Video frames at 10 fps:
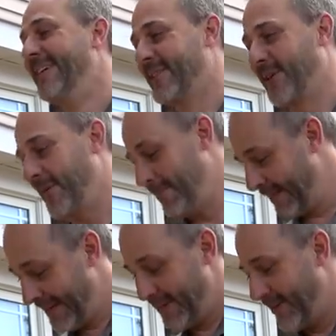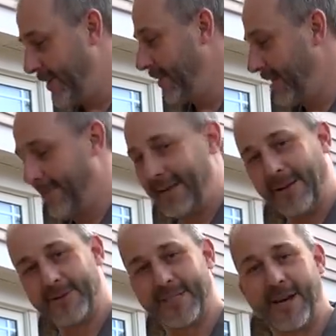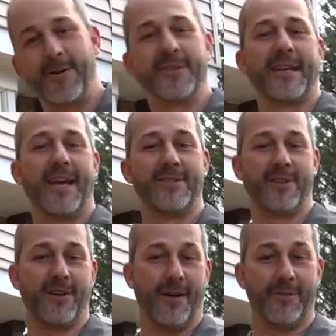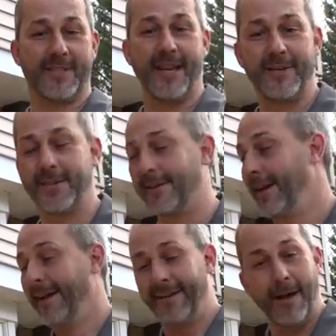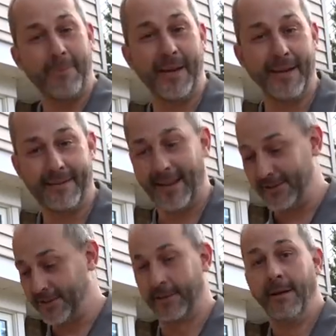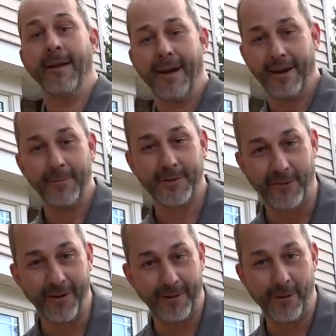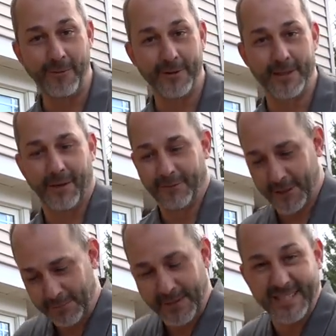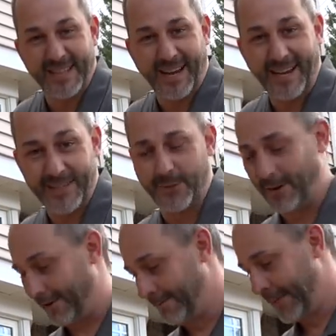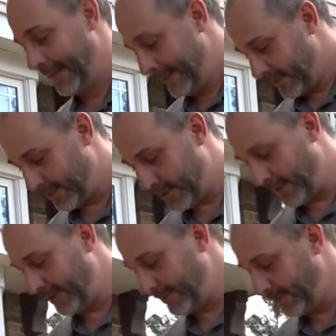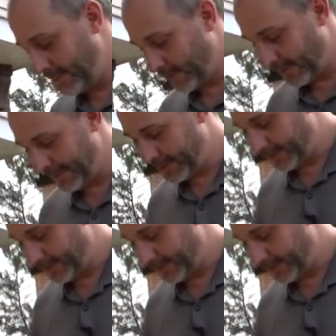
So you can be coming downstairs engaged in conversation, not paying attention, and almost fall all over yourself just because the height's wrong. So what you want to do is you want to make